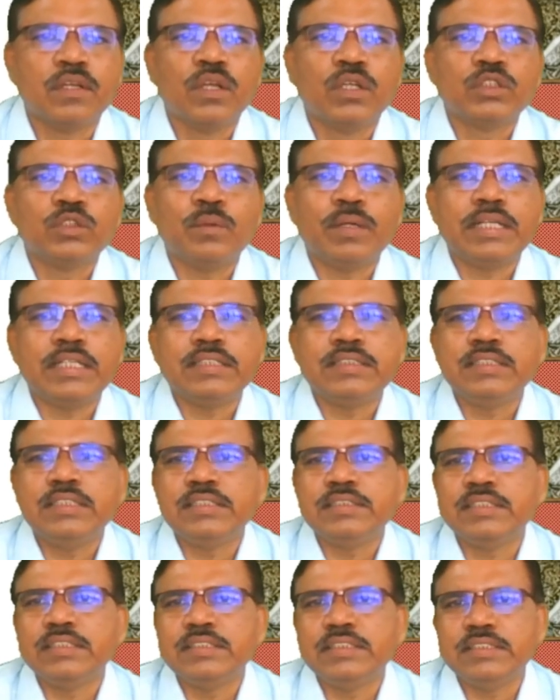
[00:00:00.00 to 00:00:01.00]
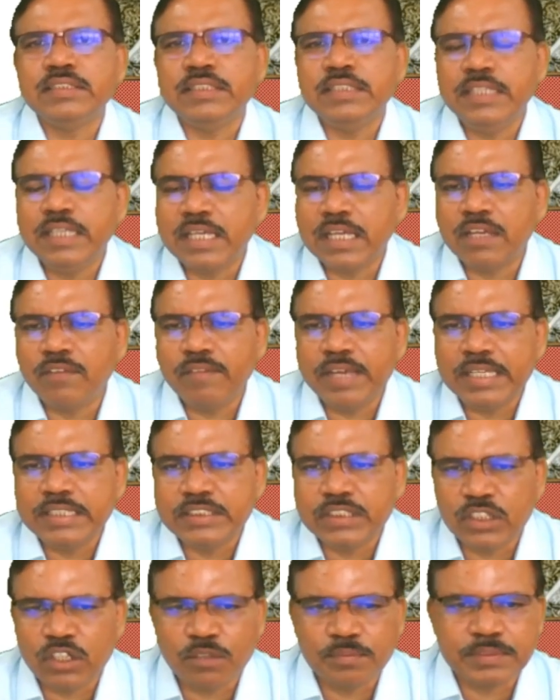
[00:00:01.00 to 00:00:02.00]
So what is this? This is
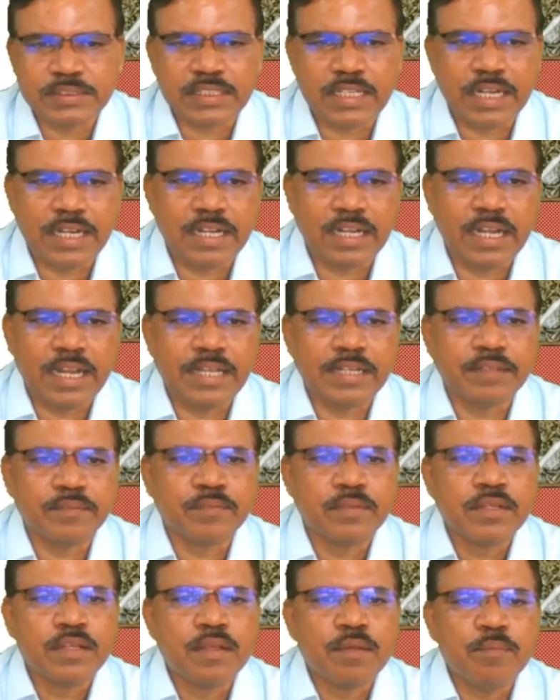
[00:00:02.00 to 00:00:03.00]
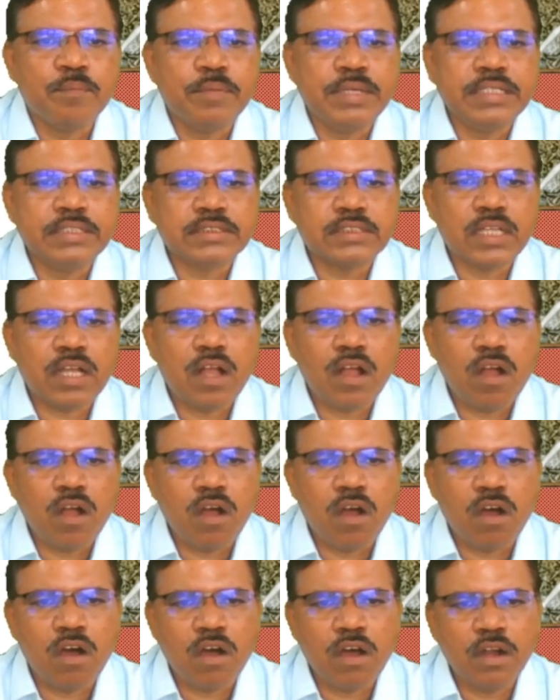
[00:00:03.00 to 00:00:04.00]
equation of straight line. Means
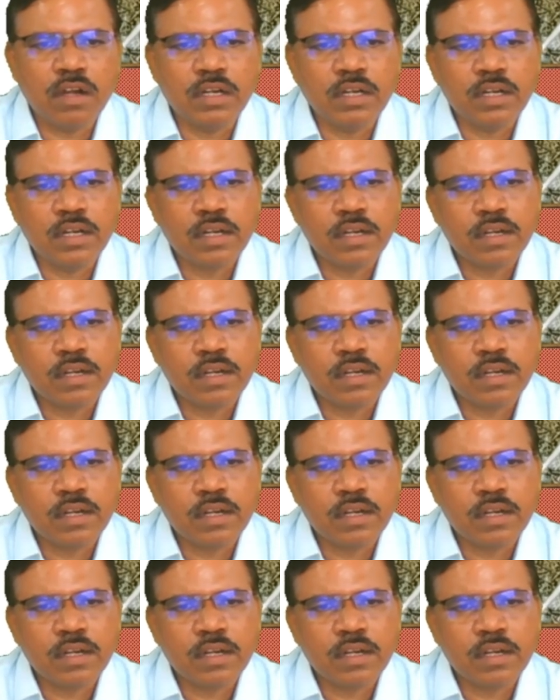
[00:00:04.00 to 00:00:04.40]
on